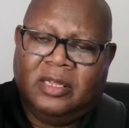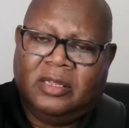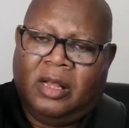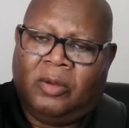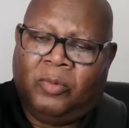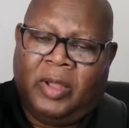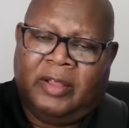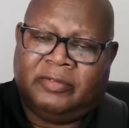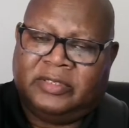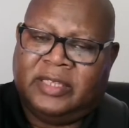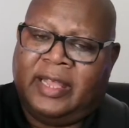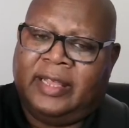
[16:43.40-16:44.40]
a way of
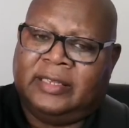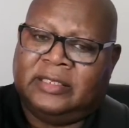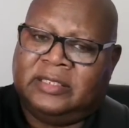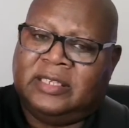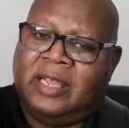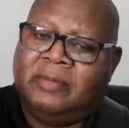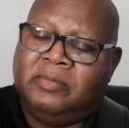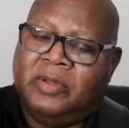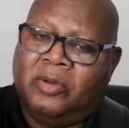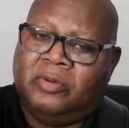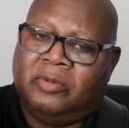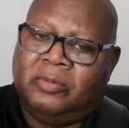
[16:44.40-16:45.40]
saying the same
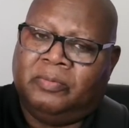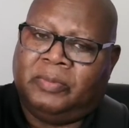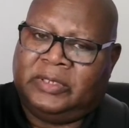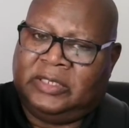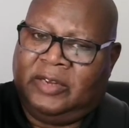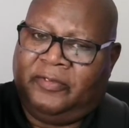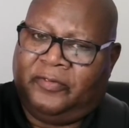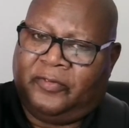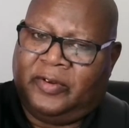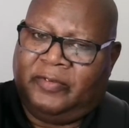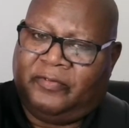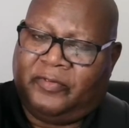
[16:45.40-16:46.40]
note, but
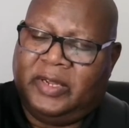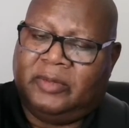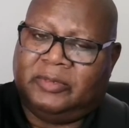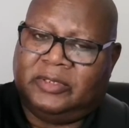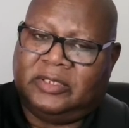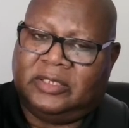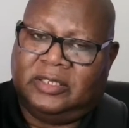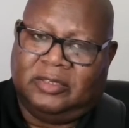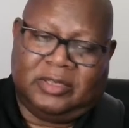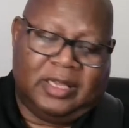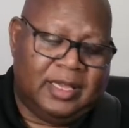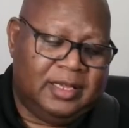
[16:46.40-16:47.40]
different frequency,
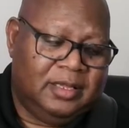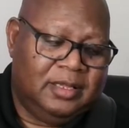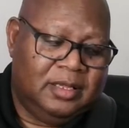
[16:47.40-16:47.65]
okay?